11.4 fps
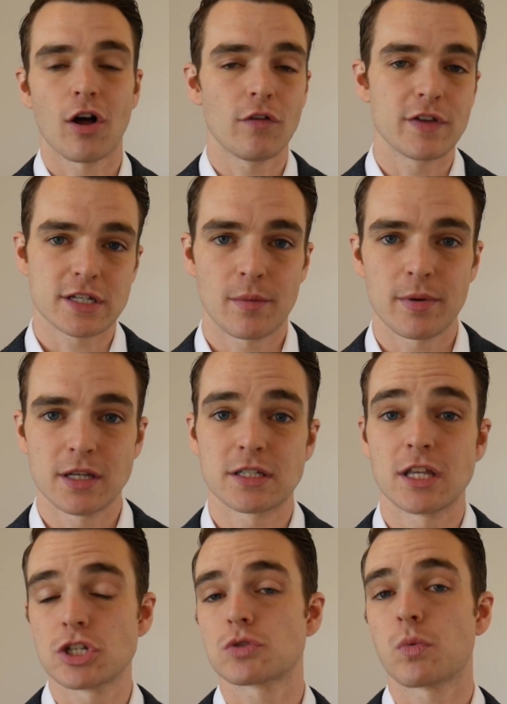all these companies,
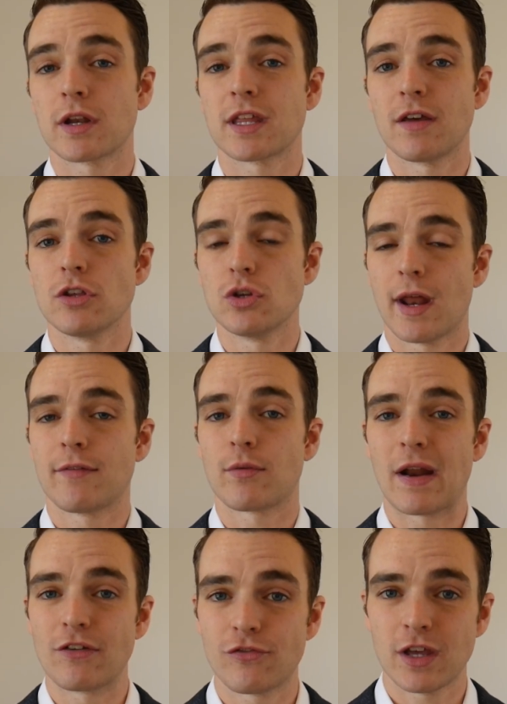they just wanna get you to have the
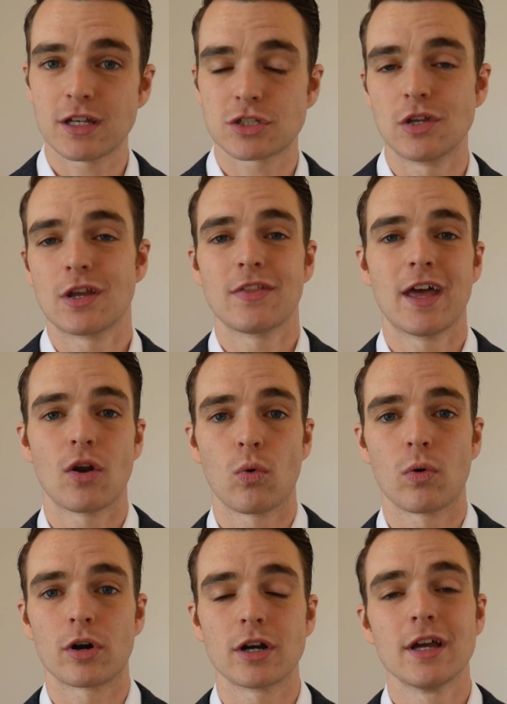right fit so you can then
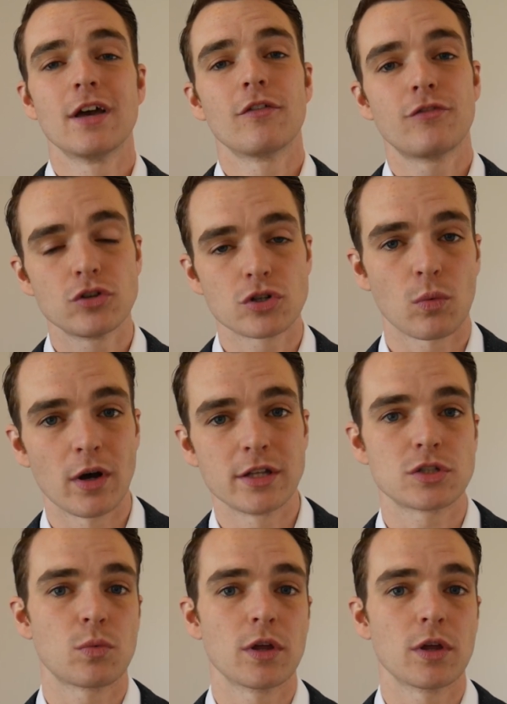order future ones